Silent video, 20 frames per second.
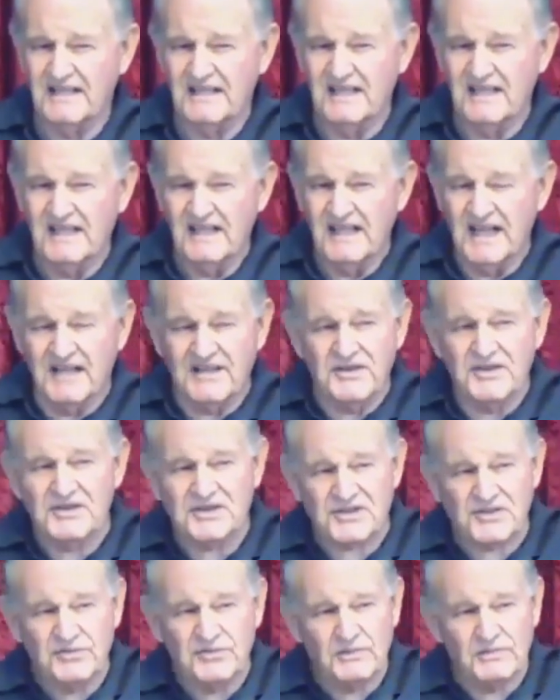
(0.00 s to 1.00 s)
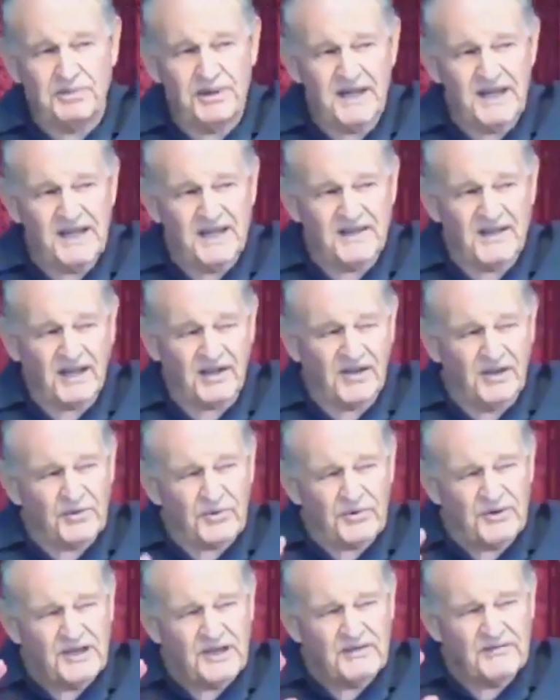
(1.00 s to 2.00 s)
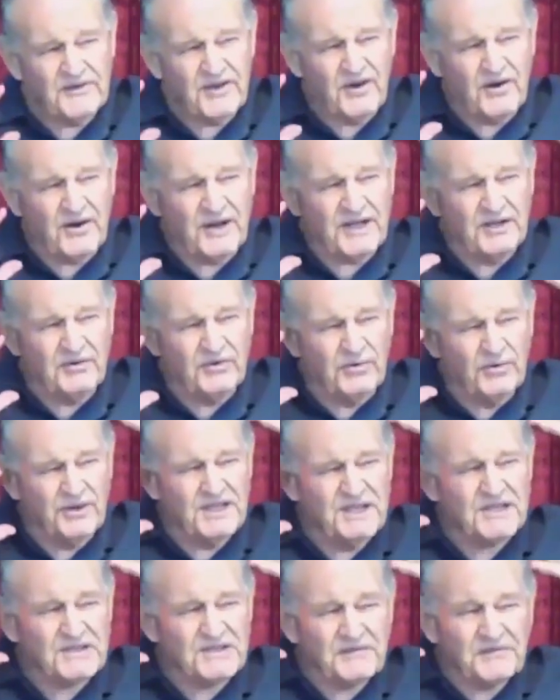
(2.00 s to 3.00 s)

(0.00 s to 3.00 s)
It used to appear, the glory of God in all his